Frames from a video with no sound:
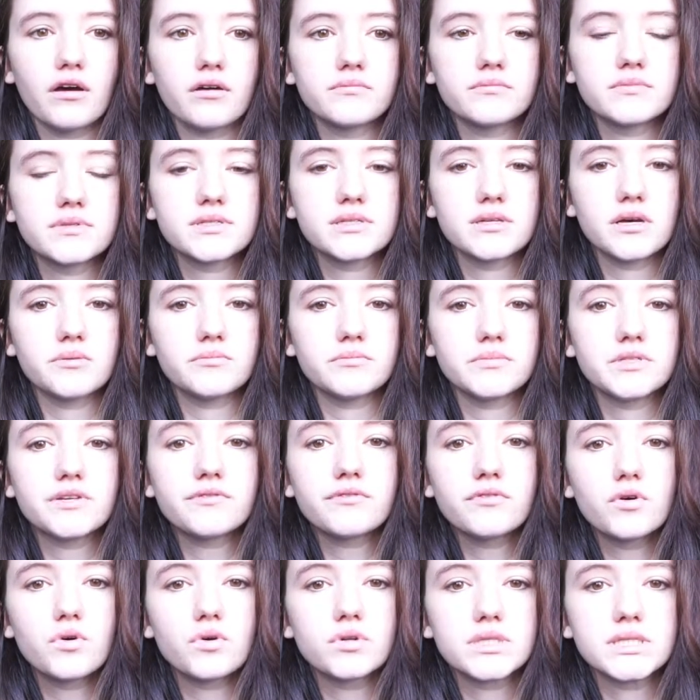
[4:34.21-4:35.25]
some
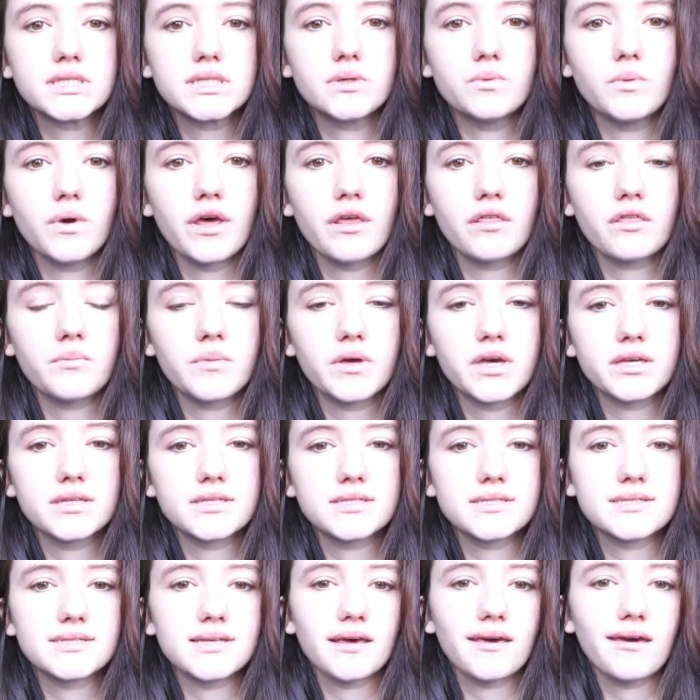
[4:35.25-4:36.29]
difficulty with, because
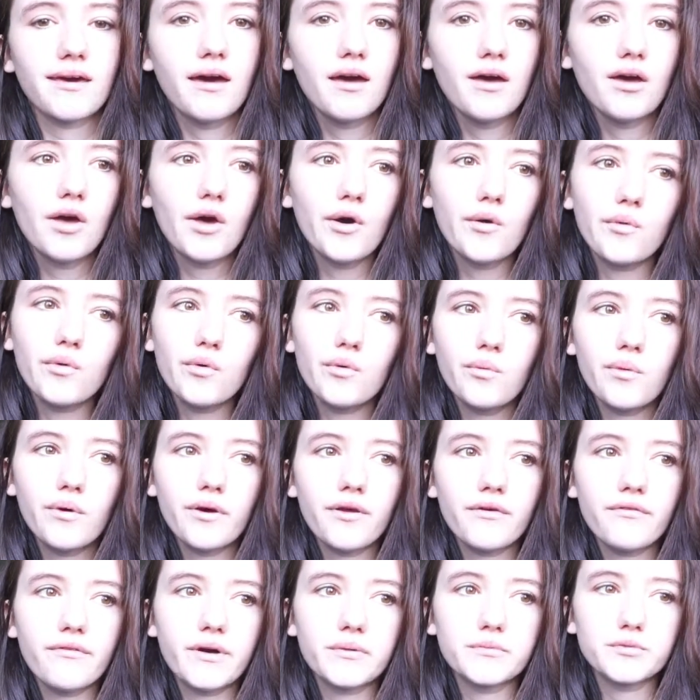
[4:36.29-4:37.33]
it's like, well, what
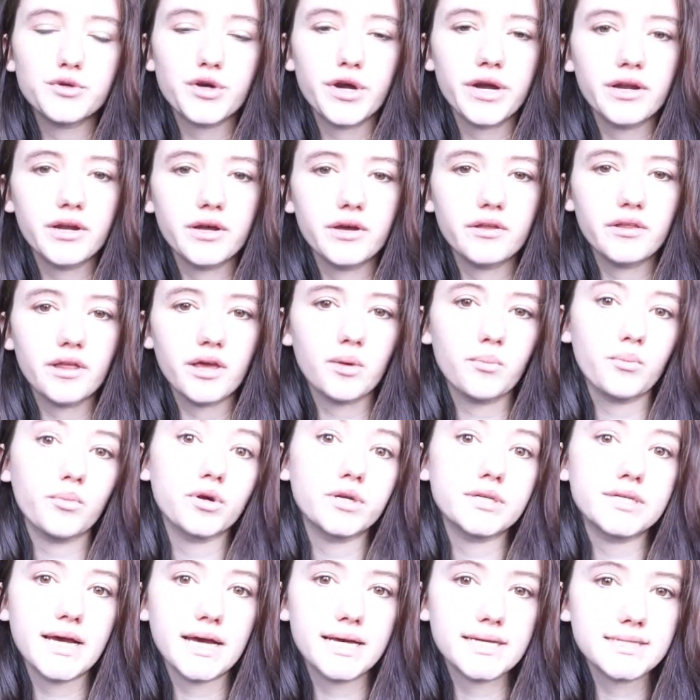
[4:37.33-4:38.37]
if I'm trying to like
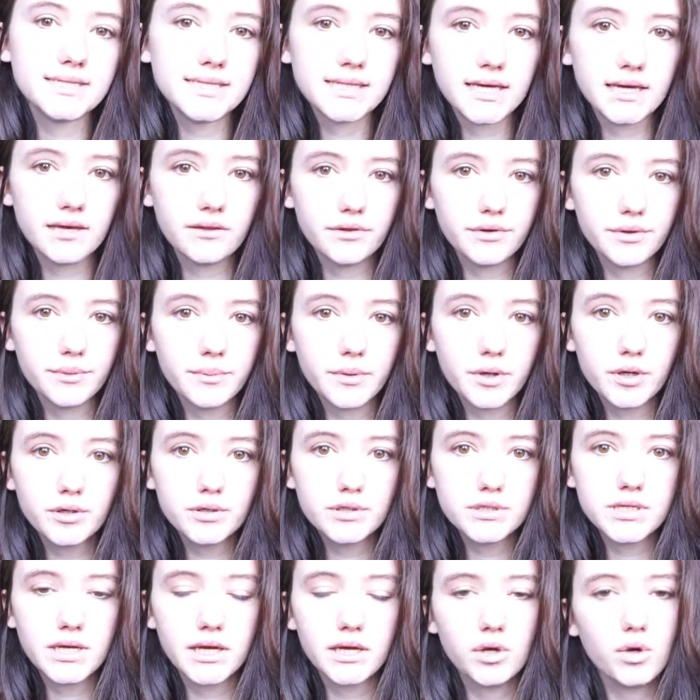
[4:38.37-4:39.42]
protect the other
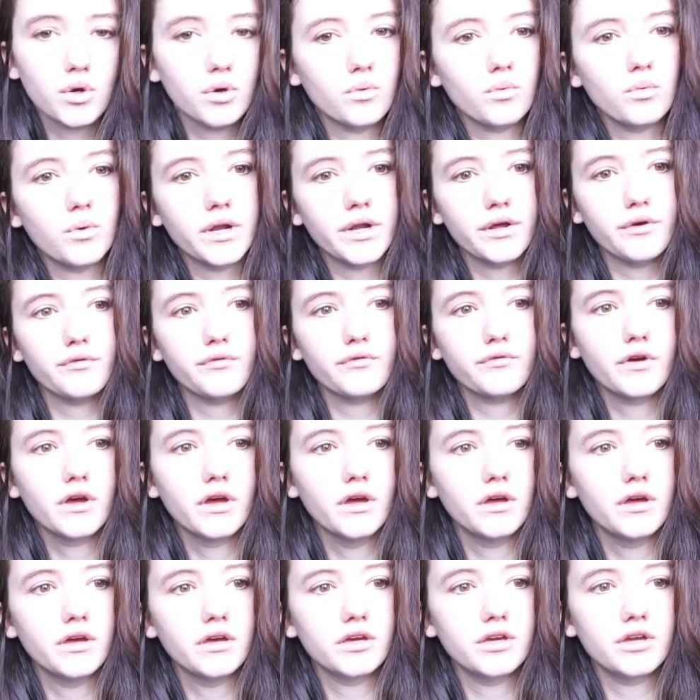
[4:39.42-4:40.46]
person? Or what if,
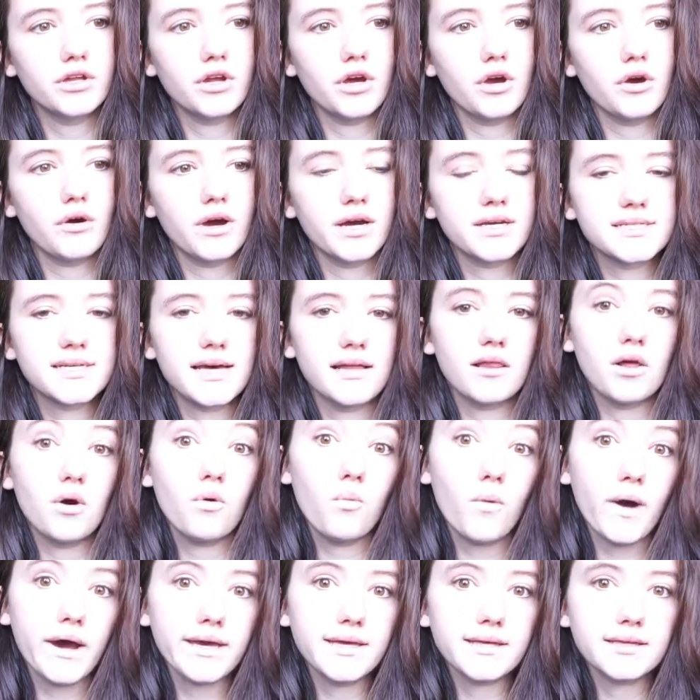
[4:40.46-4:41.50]
you know, I tell a
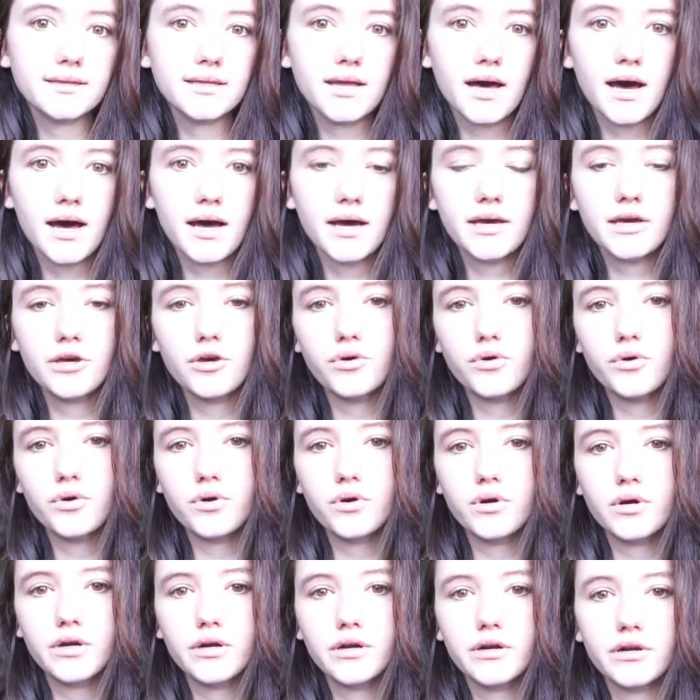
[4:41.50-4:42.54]
white lie,
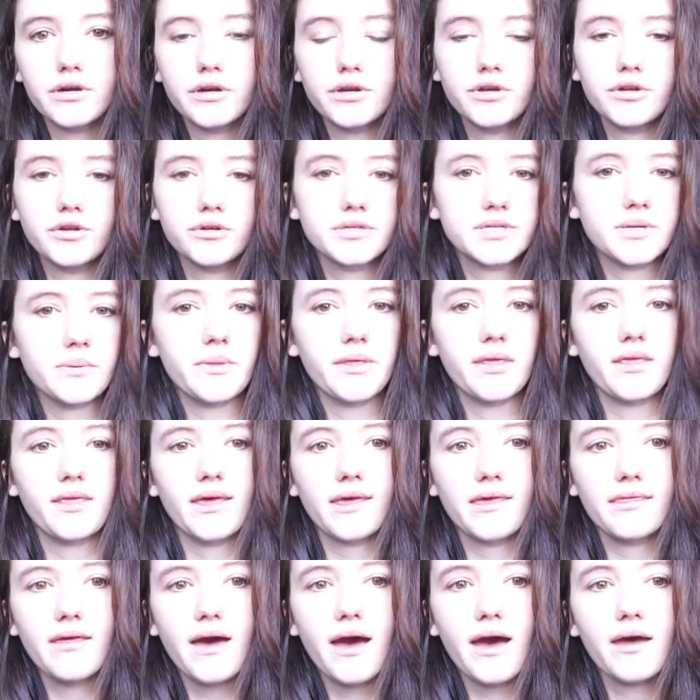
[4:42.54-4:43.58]
or, you know, something
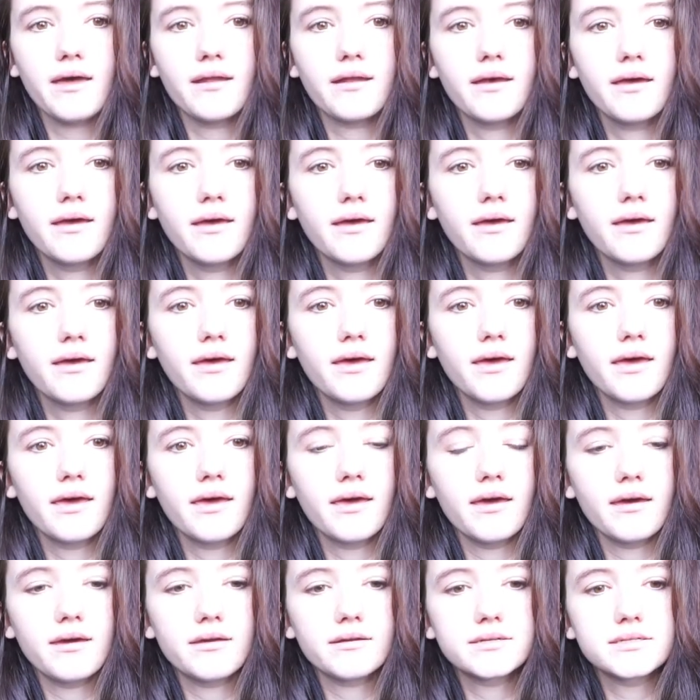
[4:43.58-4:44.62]
like that.
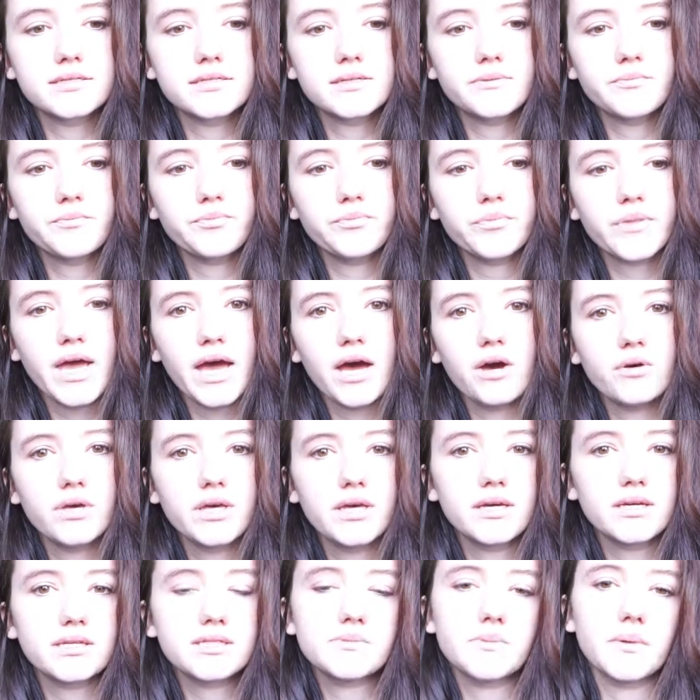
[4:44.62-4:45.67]
And how
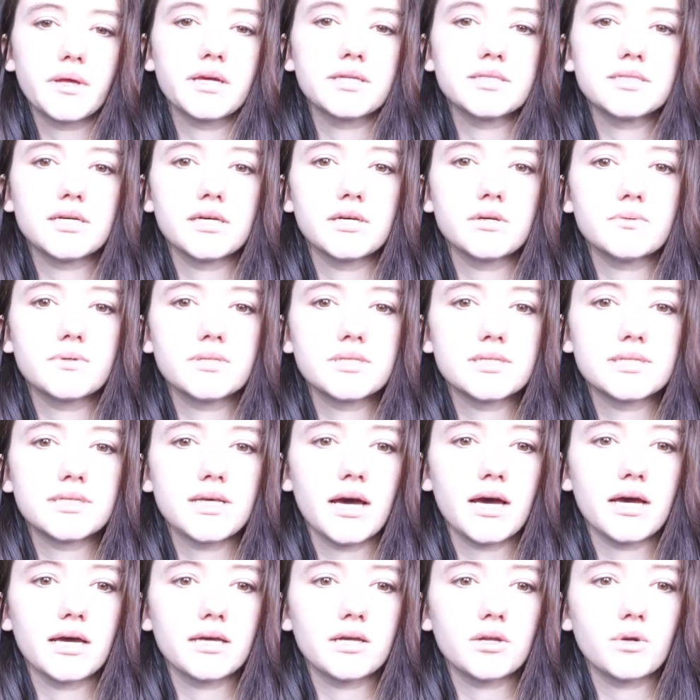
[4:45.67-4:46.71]
he explained it was
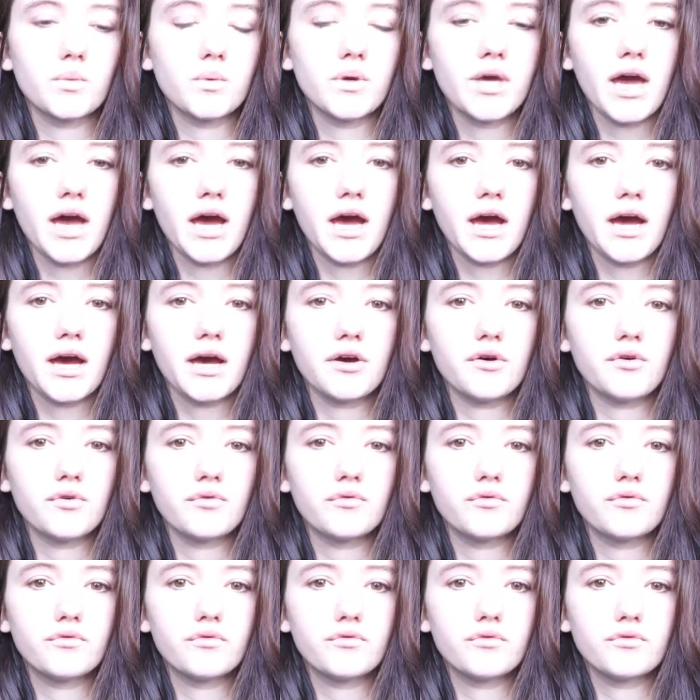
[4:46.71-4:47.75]
that we
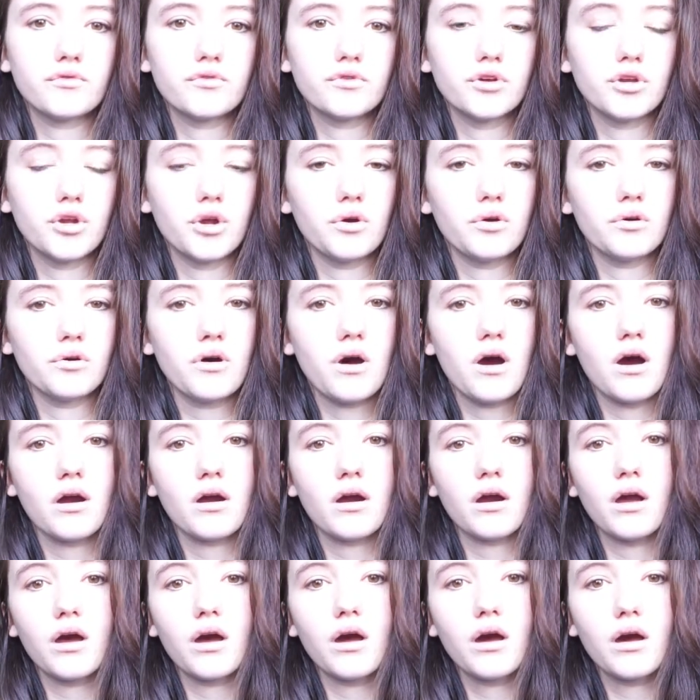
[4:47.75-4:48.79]
have, you know,
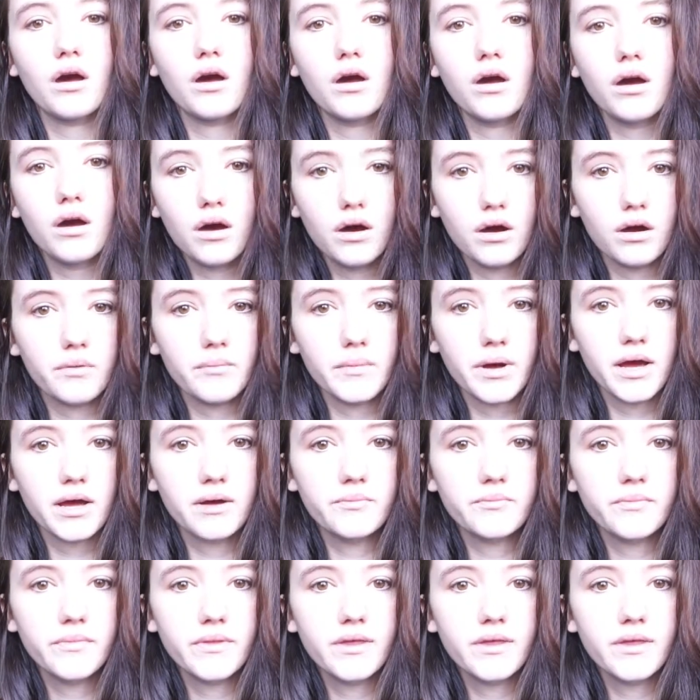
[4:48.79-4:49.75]
our karma.